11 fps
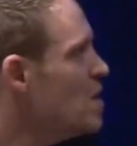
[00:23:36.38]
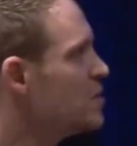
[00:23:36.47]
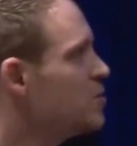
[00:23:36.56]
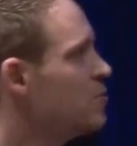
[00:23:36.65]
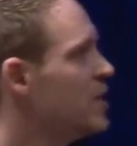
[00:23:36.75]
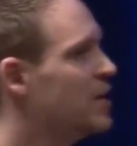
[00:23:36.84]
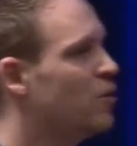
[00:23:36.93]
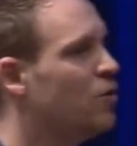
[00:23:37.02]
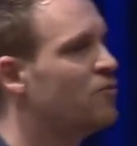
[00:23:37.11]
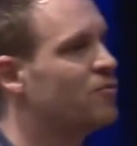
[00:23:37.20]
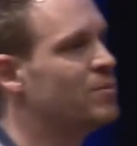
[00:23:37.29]
to really
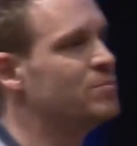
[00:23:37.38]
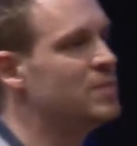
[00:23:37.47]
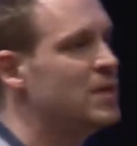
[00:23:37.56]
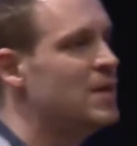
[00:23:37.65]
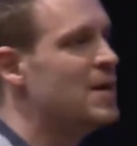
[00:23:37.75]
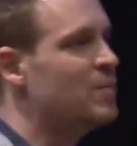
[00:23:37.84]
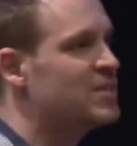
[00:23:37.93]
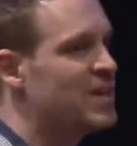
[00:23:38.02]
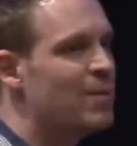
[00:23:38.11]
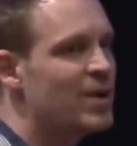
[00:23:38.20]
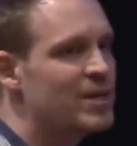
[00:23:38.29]
go from
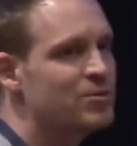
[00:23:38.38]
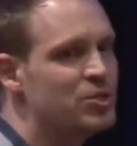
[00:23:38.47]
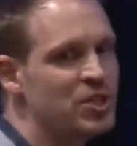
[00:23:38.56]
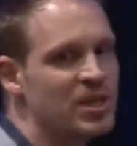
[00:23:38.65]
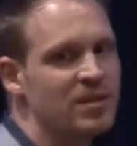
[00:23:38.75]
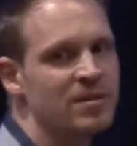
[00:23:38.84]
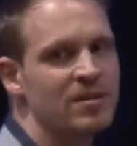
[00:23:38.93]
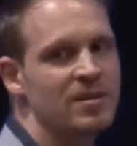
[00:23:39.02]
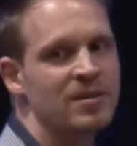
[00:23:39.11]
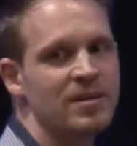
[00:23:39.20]
metabolite to gene,